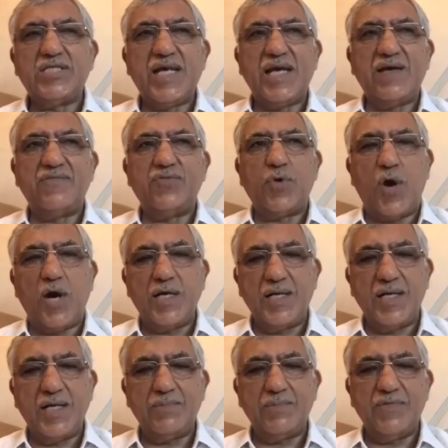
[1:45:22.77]
I have not
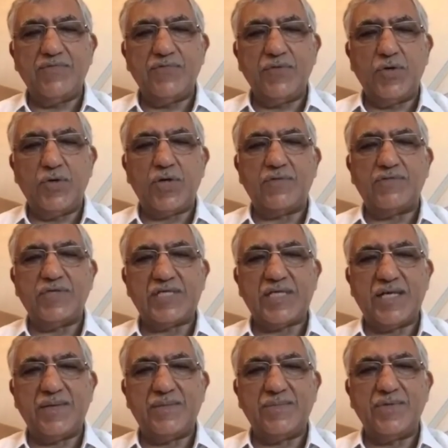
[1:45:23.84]
done before, or which
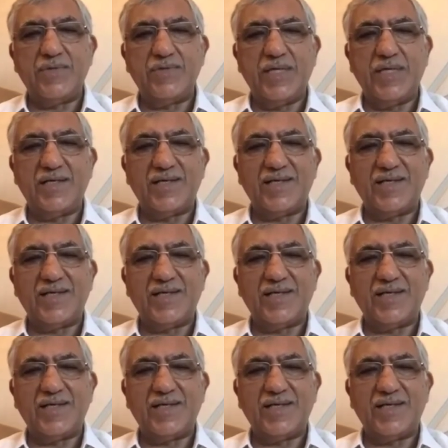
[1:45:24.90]
I am doing,